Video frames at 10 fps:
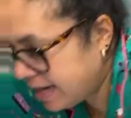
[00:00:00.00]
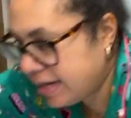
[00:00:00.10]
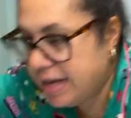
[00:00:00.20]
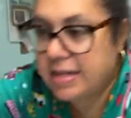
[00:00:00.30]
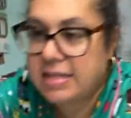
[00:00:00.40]

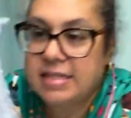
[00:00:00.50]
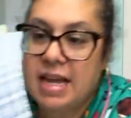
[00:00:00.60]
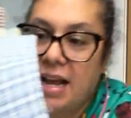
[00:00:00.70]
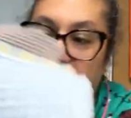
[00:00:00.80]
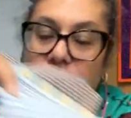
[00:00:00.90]
cut a
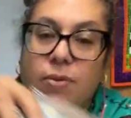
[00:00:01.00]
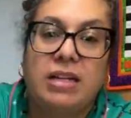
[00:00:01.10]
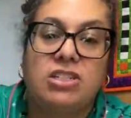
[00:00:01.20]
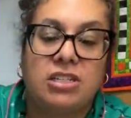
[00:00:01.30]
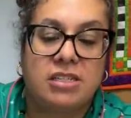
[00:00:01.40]
stack of
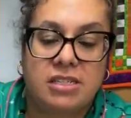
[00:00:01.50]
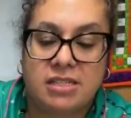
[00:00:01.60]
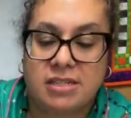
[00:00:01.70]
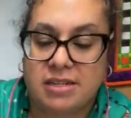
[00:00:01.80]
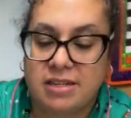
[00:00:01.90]
wedges.
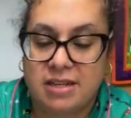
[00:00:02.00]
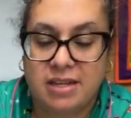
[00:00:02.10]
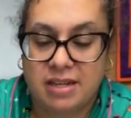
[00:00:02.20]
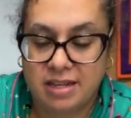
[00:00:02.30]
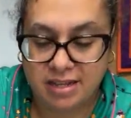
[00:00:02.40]

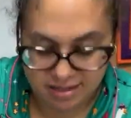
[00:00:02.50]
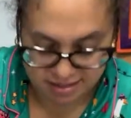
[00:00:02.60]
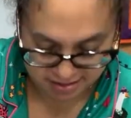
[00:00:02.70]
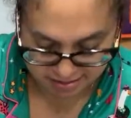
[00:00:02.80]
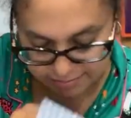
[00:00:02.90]

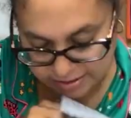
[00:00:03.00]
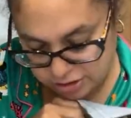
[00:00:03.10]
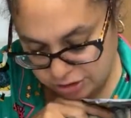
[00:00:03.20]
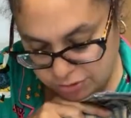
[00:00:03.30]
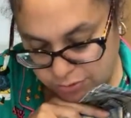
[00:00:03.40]
Let me
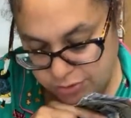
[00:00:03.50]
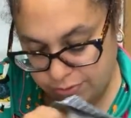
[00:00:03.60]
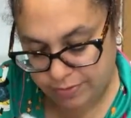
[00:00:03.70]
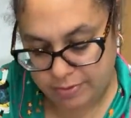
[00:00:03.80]
show you.